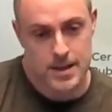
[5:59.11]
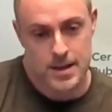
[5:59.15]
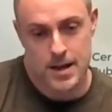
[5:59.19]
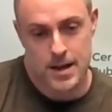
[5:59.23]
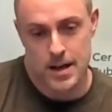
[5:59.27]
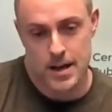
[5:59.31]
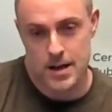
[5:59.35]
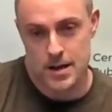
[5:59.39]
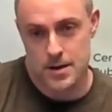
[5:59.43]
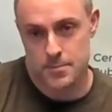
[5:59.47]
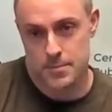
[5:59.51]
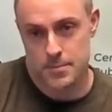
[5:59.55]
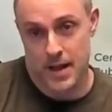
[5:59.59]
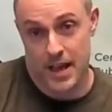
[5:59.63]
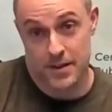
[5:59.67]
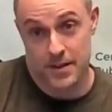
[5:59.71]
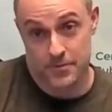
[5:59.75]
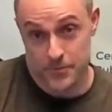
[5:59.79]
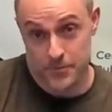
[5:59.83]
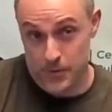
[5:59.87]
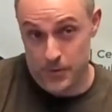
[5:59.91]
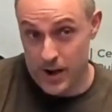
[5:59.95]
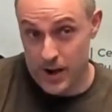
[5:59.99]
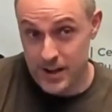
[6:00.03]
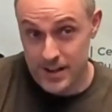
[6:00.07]
and
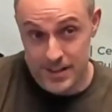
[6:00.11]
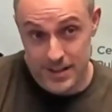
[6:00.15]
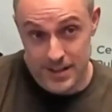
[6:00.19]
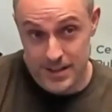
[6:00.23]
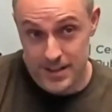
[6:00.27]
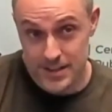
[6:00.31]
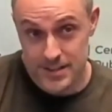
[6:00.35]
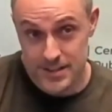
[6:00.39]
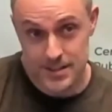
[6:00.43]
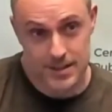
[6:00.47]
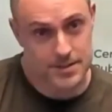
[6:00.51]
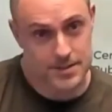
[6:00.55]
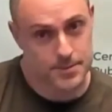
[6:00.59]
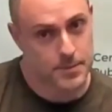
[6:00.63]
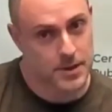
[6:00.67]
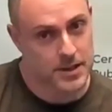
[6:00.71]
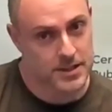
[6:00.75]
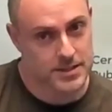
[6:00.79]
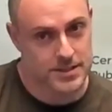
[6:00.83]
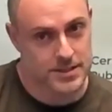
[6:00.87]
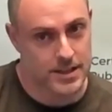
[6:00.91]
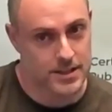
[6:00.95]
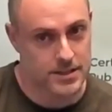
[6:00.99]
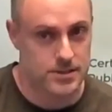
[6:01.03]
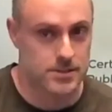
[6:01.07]
frankly, it doesn't make
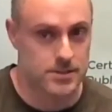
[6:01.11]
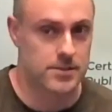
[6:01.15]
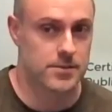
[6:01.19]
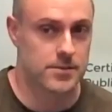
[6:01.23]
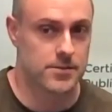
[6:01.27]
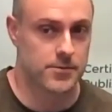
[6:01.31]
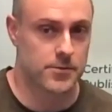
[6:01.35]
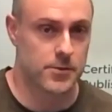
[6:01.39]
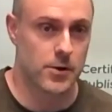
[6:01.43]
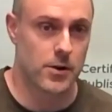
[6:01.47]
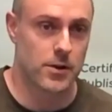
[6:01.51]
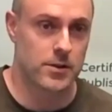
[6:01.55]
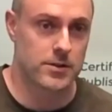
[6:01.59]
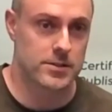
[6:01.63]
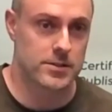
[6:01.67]
sense for all